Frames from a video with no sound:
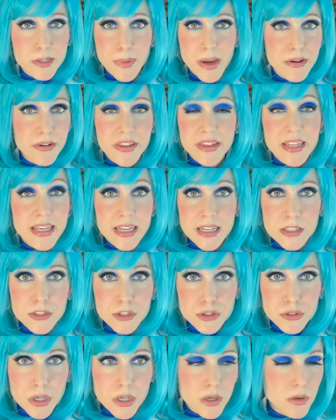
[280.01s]
about in the
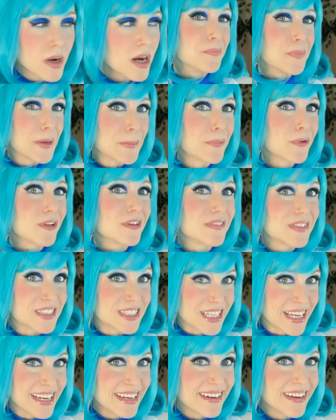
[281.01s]
intro. People have
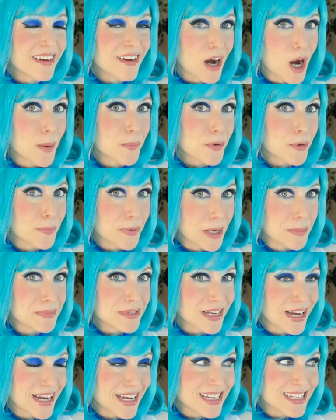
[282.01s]
said copper
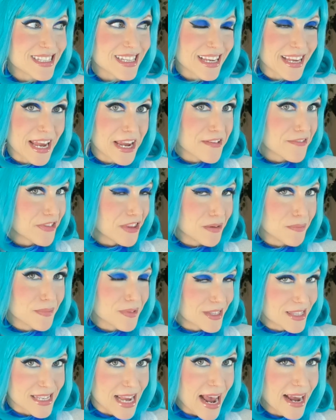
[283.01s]
peptides gave them
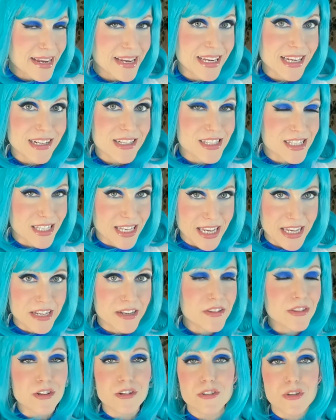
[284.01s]
sagging
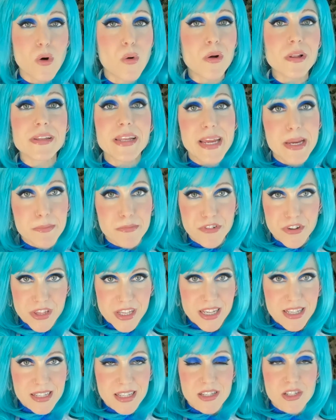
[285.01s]
skin. There's a whole name for
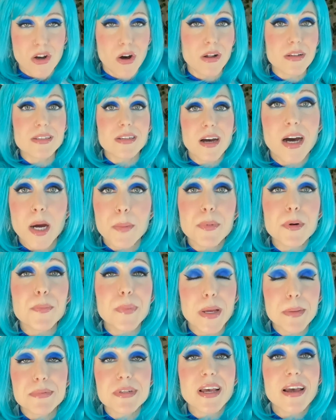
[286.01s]
this. It's called copper
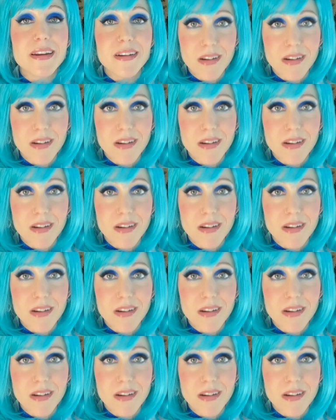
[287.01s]
peptide